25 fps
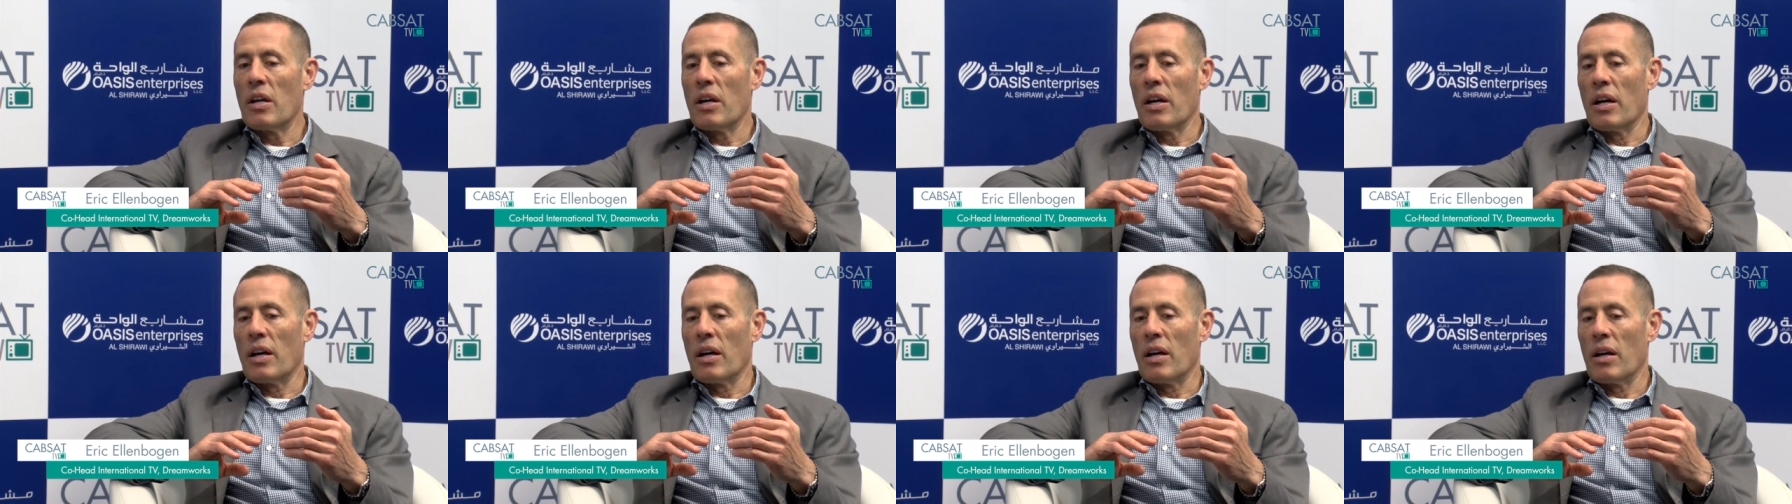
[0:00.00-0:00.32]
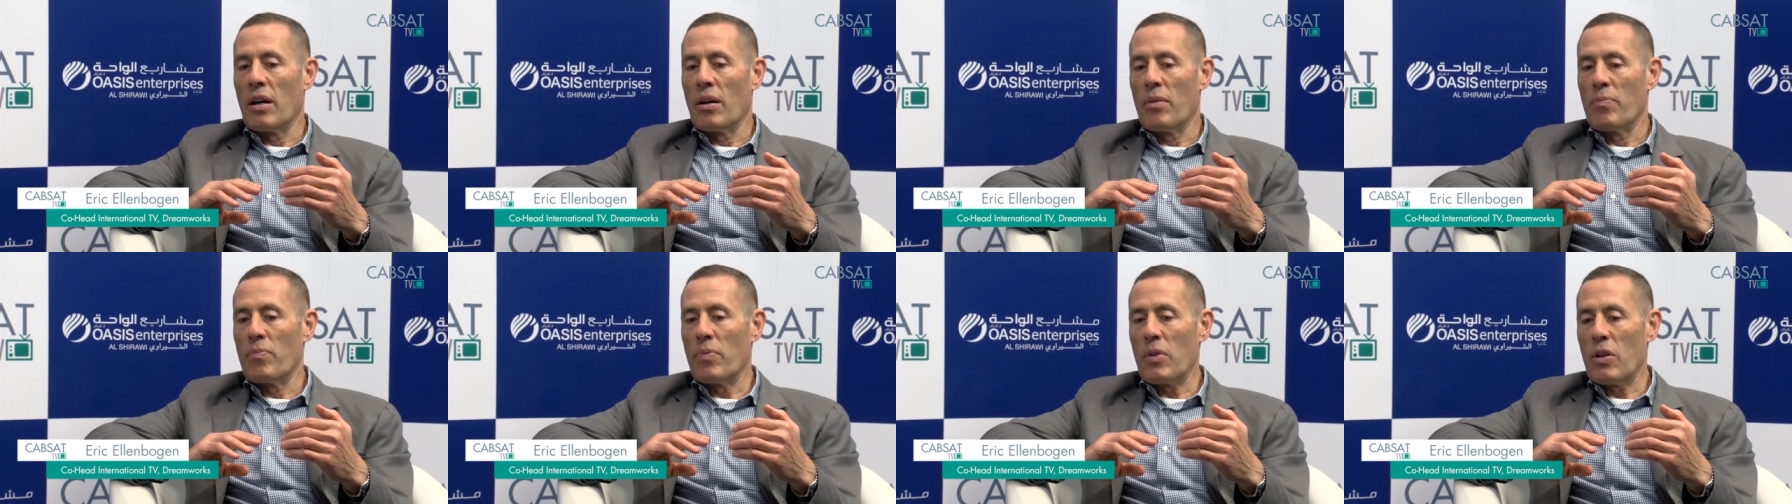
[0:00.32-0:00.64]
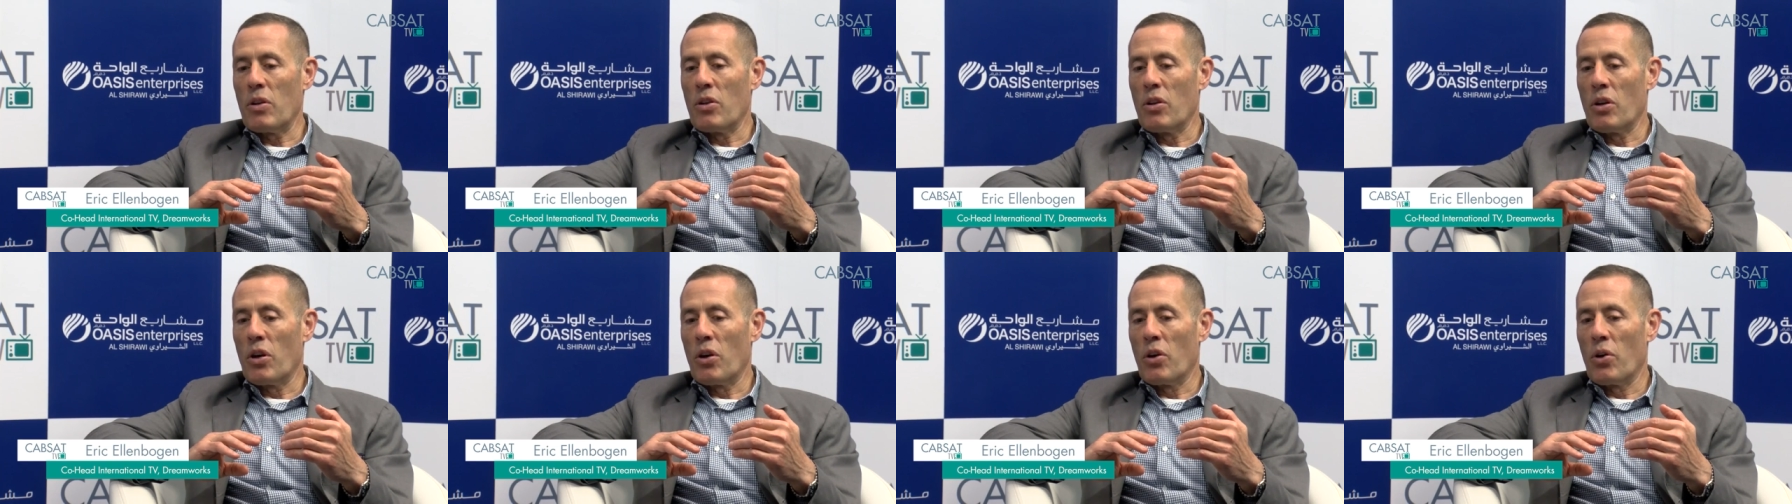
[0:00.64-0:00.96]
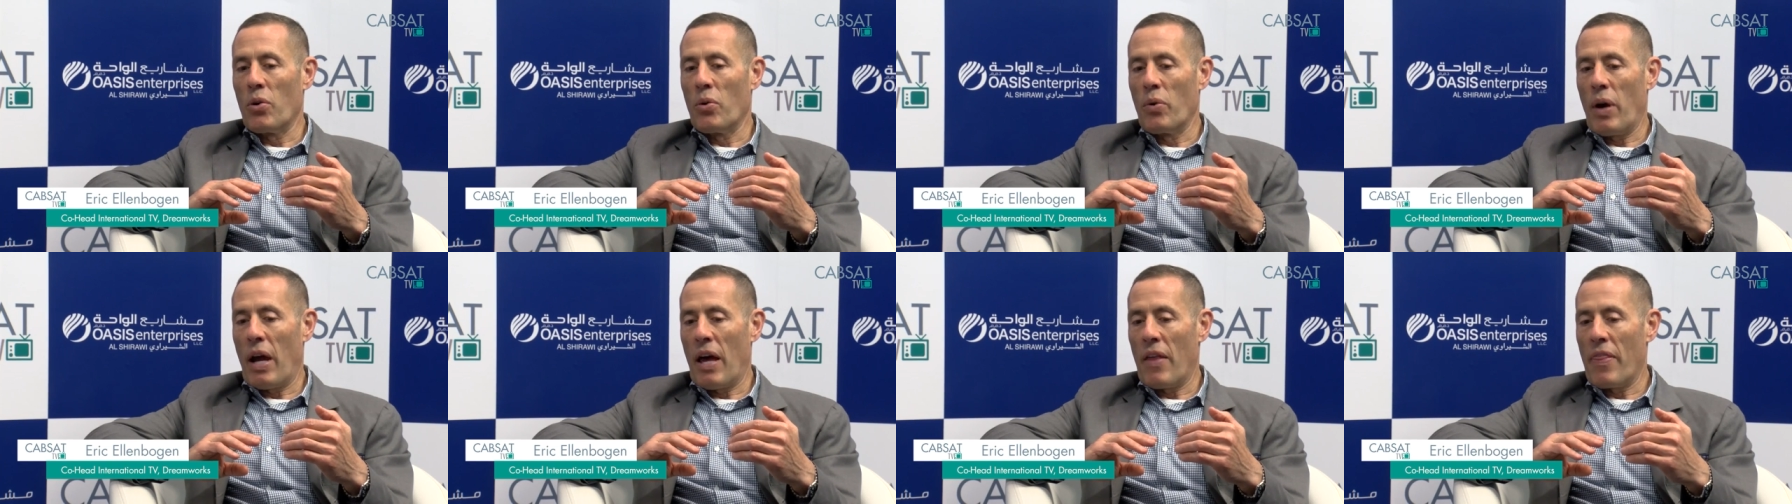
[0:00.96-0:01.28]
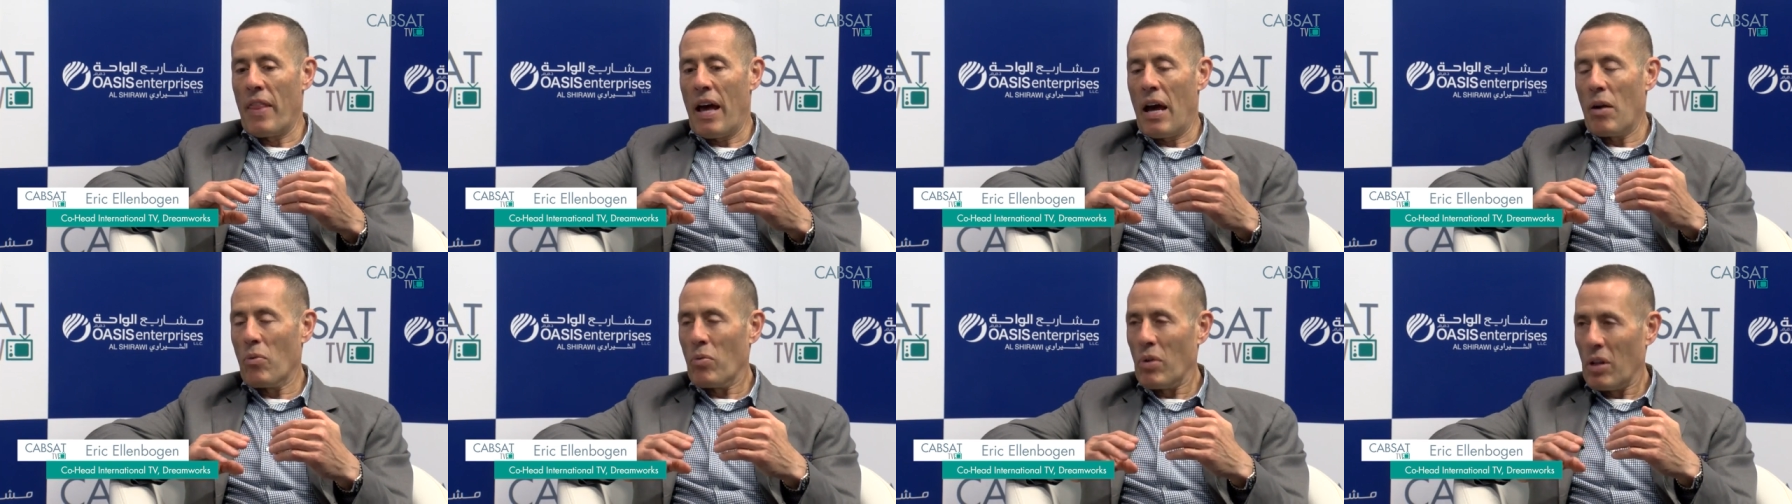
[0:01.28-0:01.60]
um, you know,
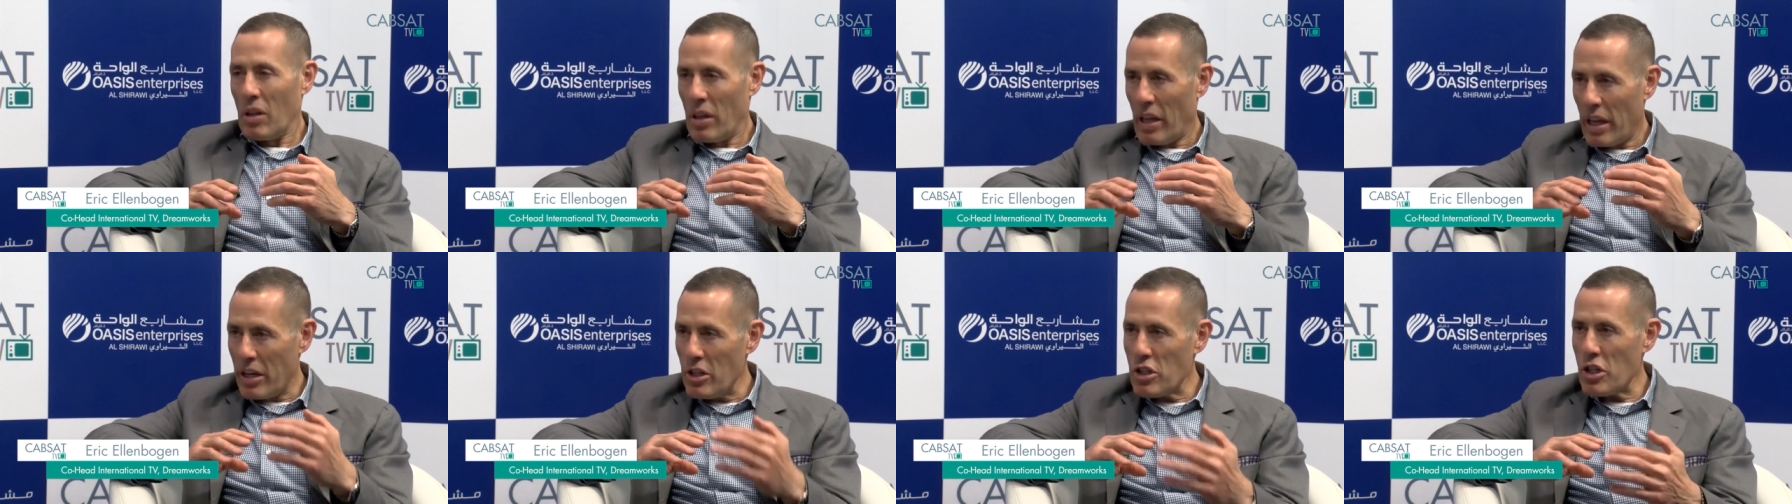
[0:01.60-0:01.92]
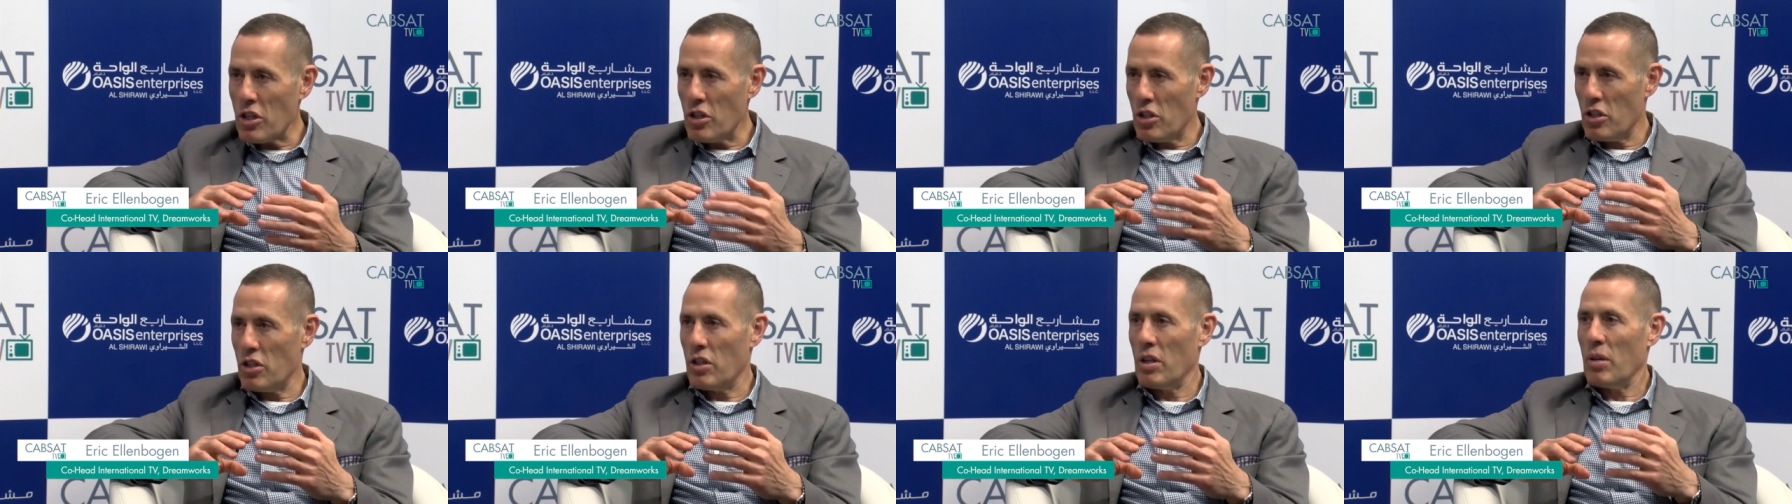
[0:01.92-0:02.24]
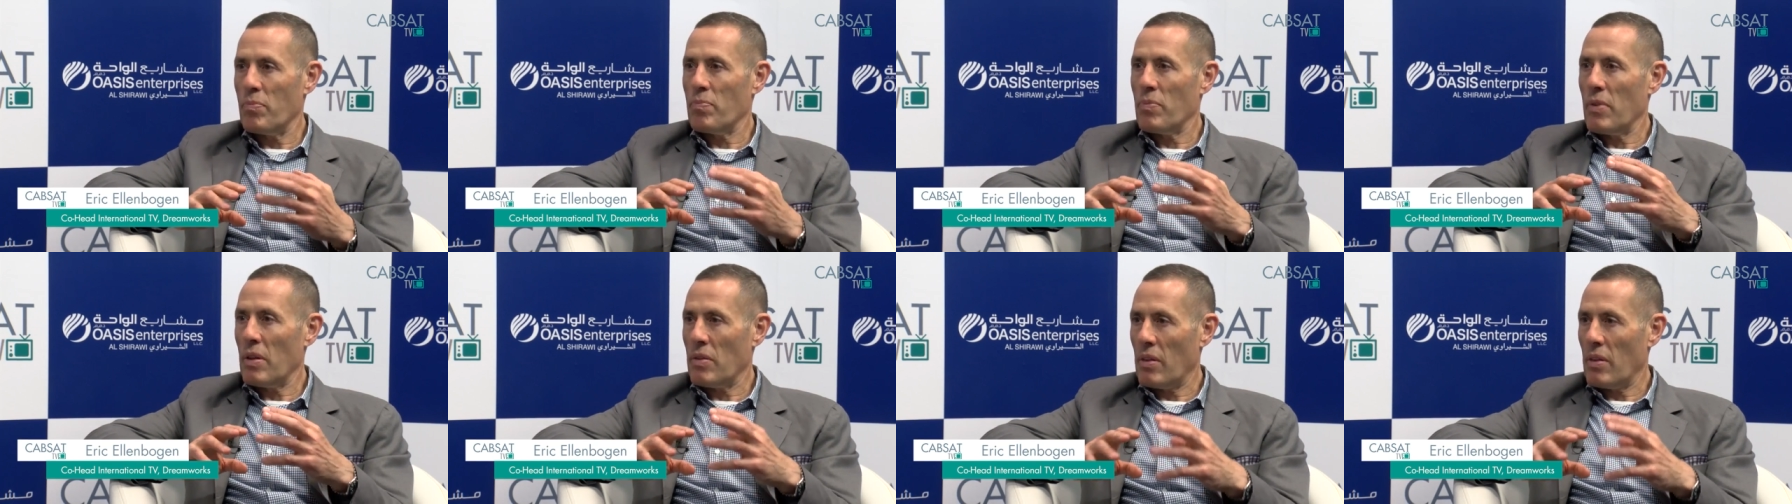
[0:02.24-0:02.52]
and that relationship